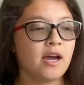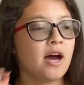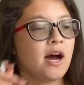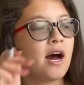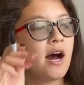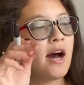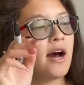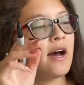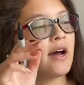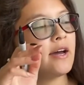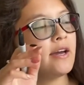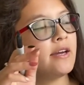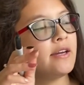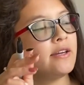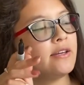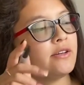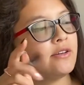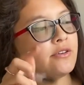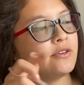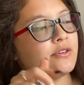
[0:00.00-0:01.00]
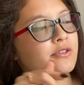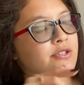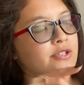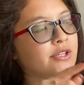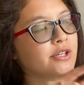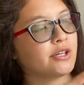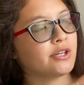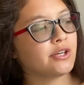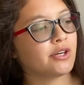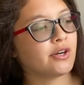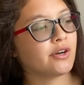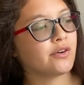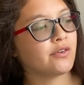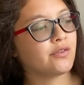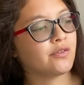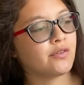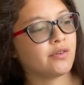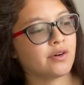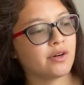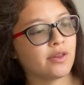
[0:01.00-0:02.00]
I usually go
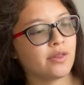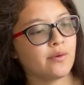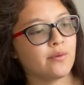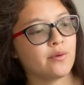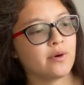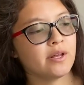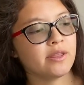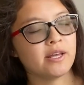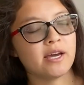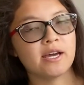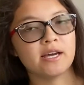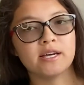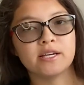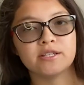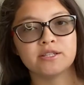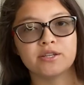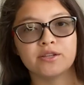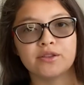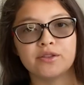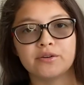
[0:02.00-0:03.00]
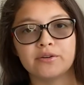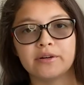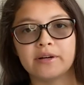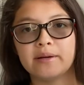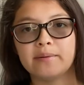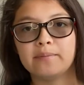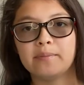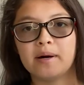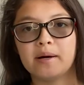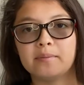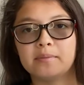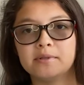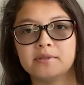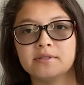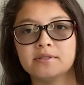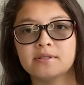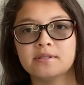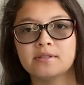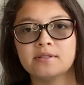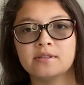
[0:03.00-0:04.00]
for the one that has the 3
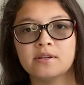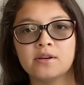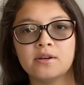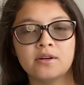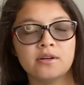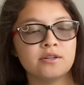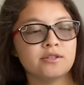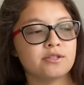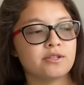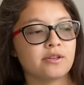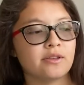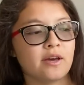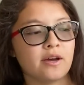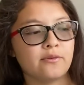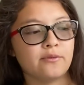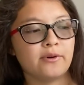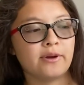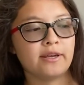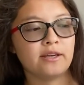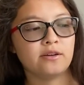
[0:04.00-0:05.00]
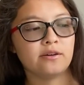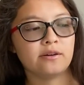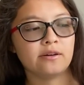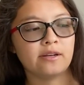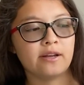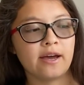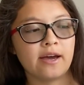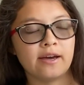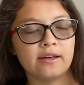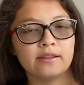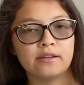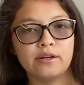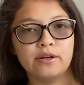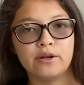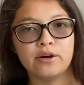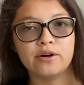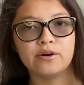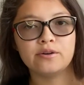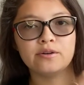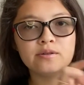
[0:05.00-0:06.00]
bubbles, so that way you can add the
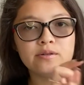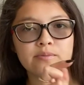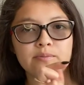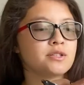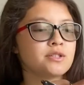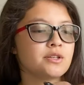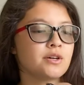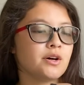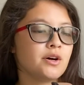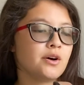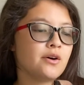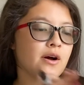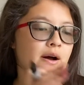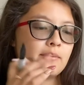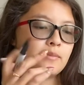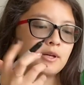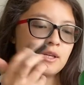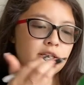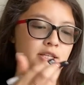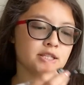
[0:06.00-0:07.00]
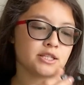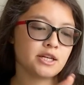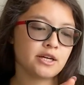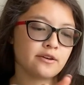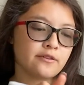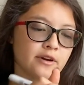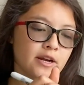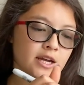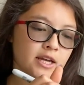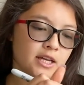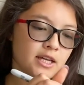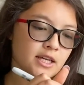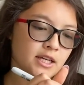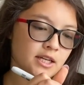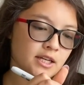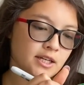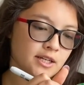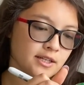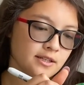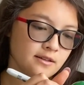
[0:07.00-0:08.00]
nose. So I'm gonna start right
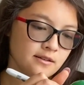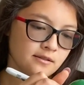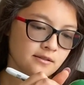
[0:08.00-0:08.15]
here.